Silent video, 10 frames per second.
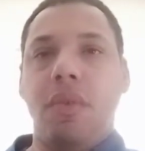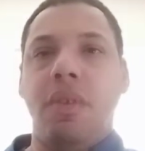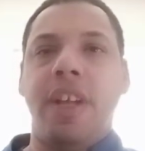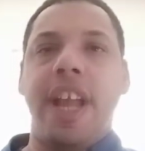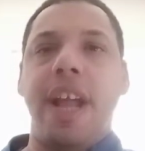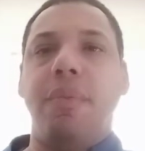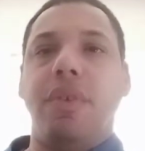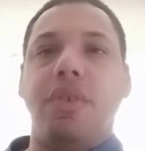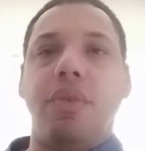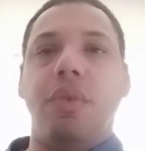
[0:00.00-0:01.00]
the game
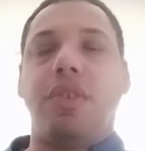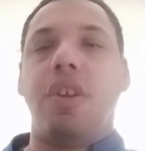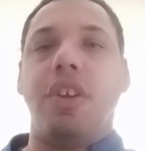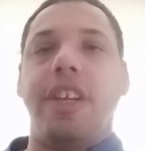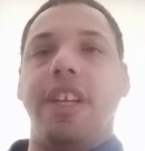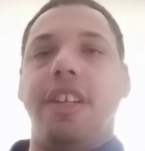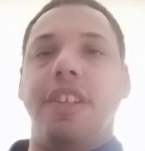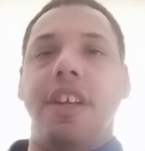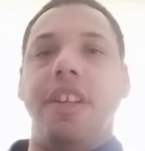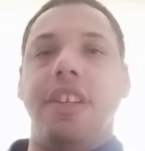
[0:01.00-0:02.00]
was turning in a
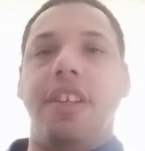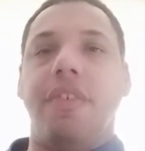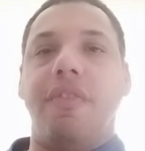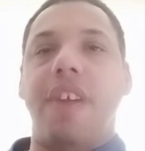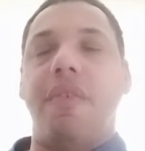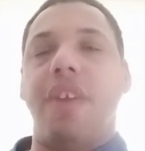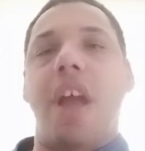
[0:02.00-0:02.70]
different favor.